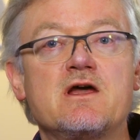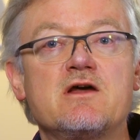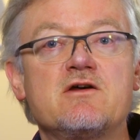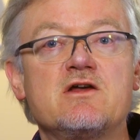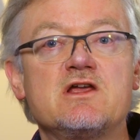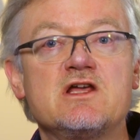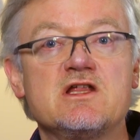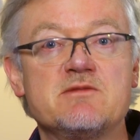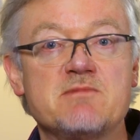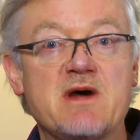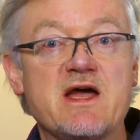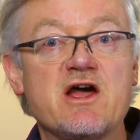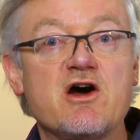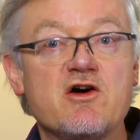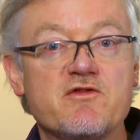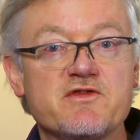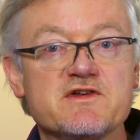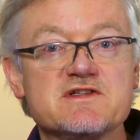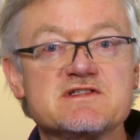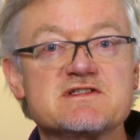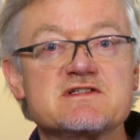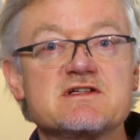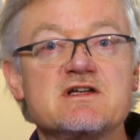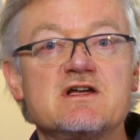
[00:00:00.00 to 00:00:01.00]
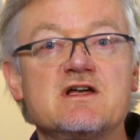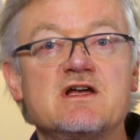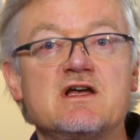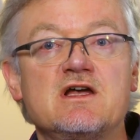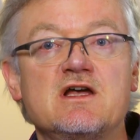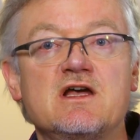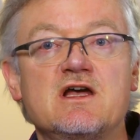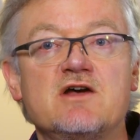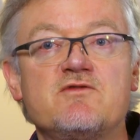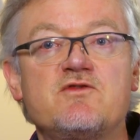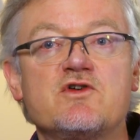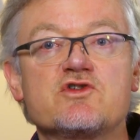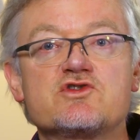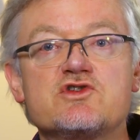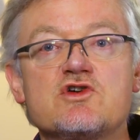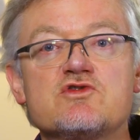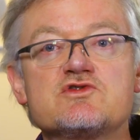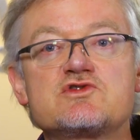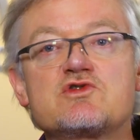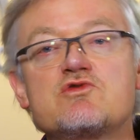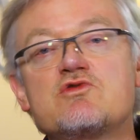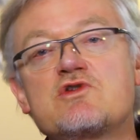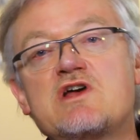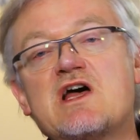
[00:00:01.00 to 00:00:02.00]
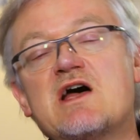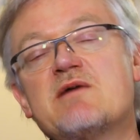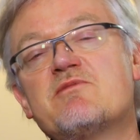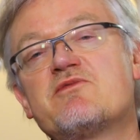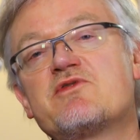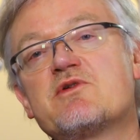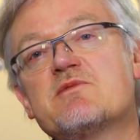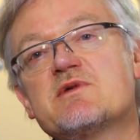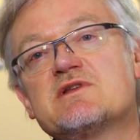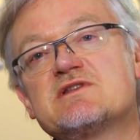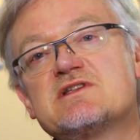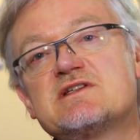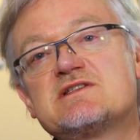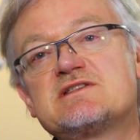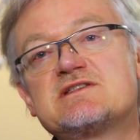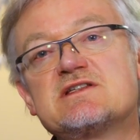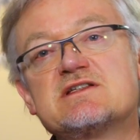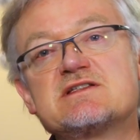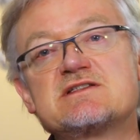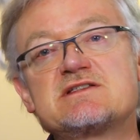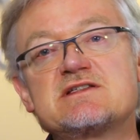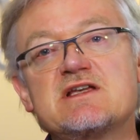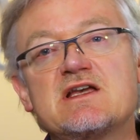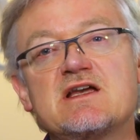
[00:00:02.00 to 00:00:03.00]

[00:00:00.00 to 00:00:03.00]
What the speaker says: in my office. For those who come from a distance,